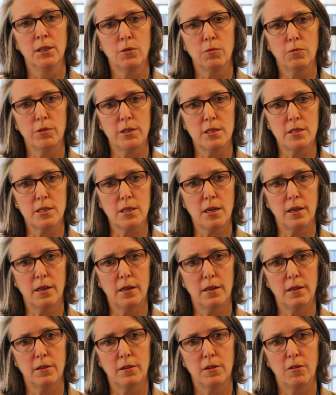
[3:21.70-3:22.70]
we
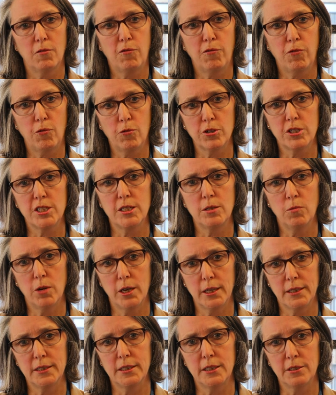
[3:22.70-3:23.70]
saw
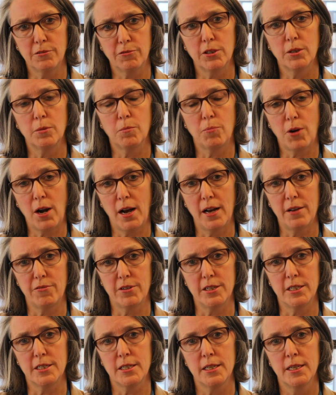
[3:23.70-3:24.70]
41 different
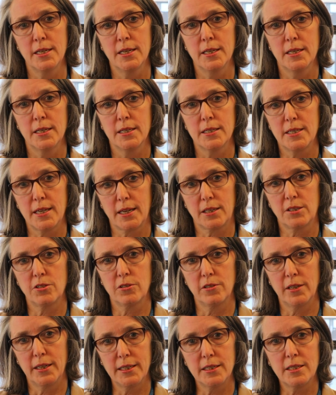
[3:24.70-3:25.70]
private
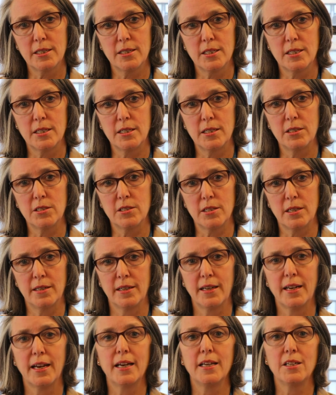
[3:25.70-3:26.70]
sector entities
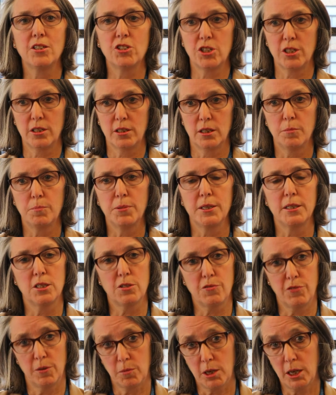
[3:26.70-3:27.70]
engaged in the
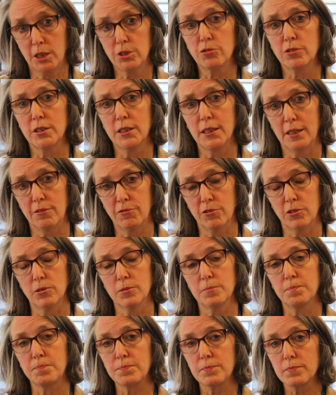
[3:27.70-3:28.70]
bids from country level